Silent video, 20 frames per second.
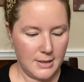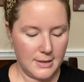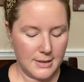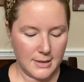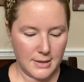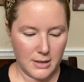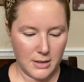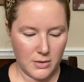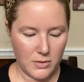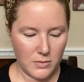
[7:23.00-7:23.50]

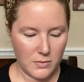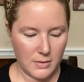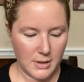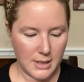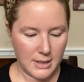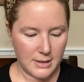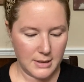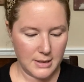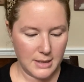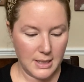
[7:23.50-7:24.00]
So
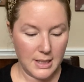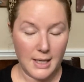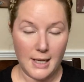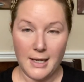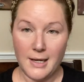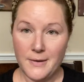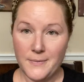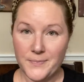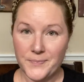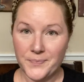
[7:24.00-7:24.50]
let's
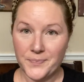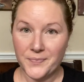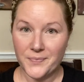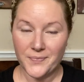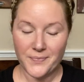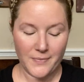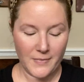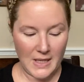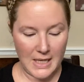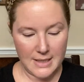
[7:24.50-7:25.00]
see.
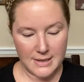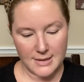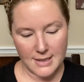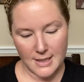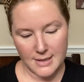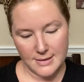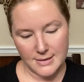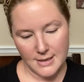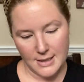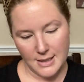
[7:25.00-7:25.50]
It
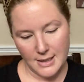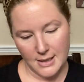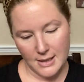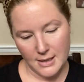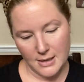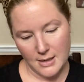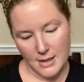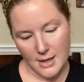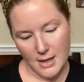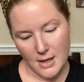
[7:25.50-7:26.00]
says that
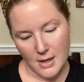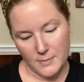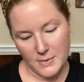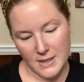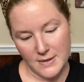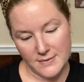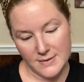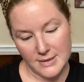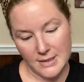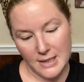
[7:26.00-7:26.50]
it um,
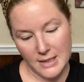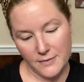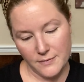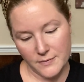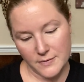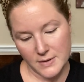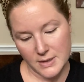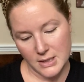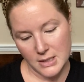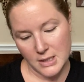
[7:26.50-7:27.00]
gives
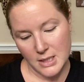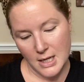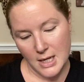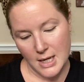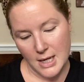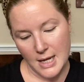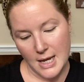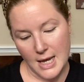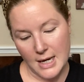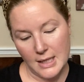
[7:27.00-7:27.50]
lift
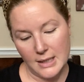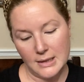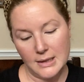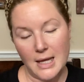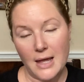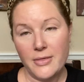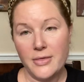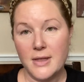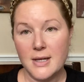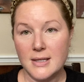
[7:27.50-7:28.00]
and it
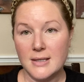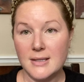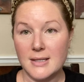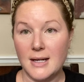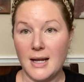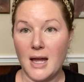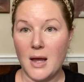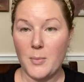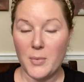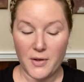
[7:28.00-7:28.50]
lengthens
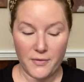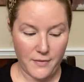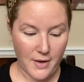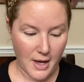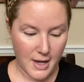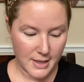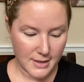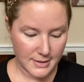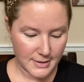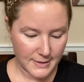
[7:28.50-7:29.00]
and
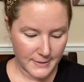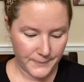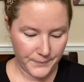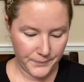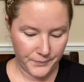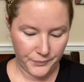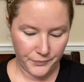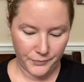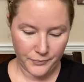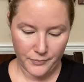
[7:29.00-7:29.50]
amplifies.
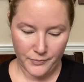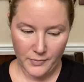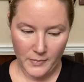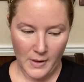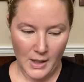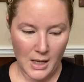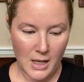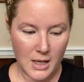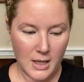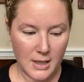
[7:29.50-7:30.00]

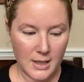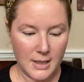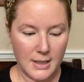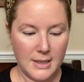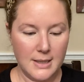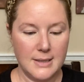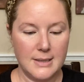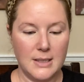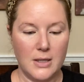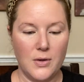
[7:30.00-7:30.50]

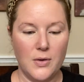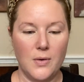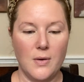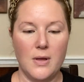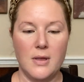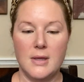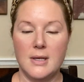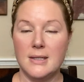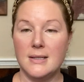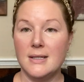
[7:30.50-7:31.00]
So
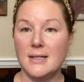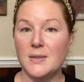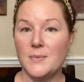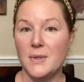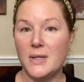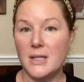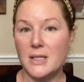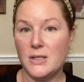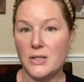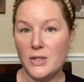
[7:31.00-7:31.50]
this is
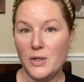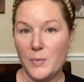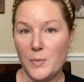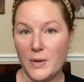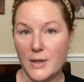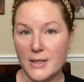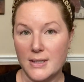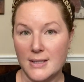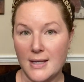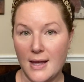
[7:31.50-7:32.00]
what the tube
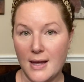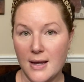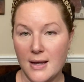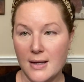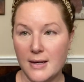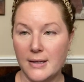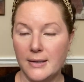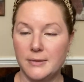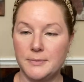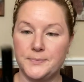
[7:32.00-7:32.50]
looks
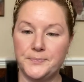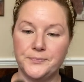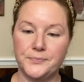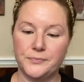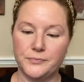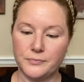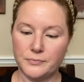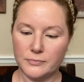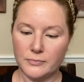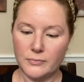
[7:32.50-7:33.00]
like.
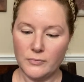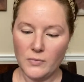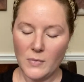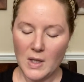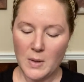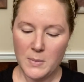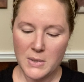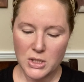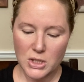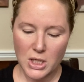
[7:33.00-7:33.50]

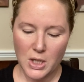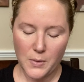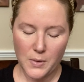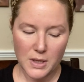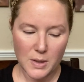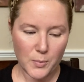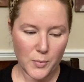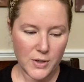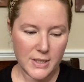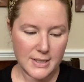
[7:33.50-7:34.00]
Let me show you what
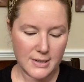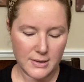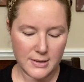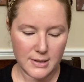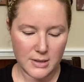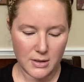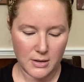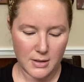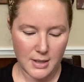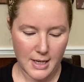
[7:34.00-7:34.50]
the bristles
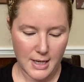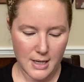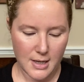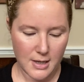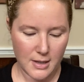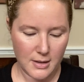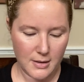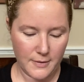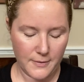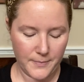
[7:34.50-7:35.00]
look like.